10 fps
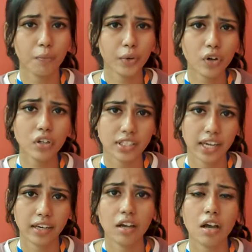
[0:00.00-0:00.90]
Because
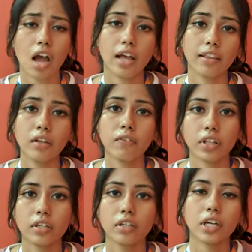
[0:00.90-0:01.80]
yana adula
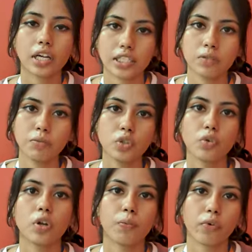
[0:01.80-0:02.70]
vandittu customers
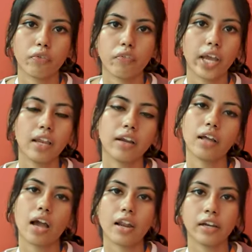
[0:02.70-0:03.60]
oda profile
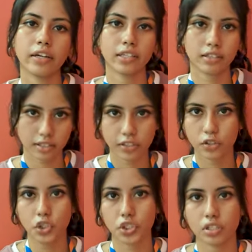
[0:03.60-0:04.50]
and analytics
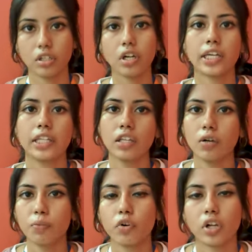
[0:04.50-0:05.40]
therinjittu in
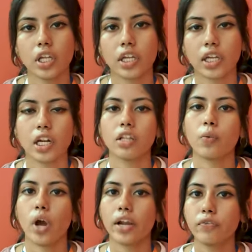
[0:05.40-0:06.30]
the book la irukra and
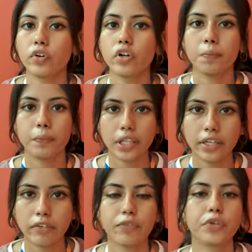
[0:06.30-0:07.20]
the one word
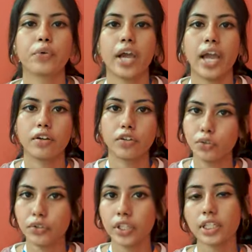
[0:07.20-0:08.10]
believe you can
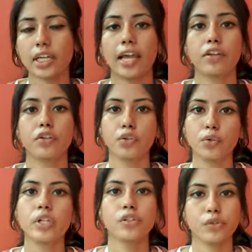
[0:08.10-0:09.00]
do it and you
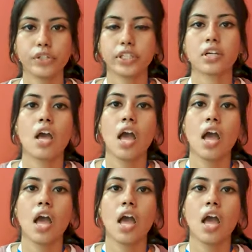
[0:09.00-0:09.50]
will do it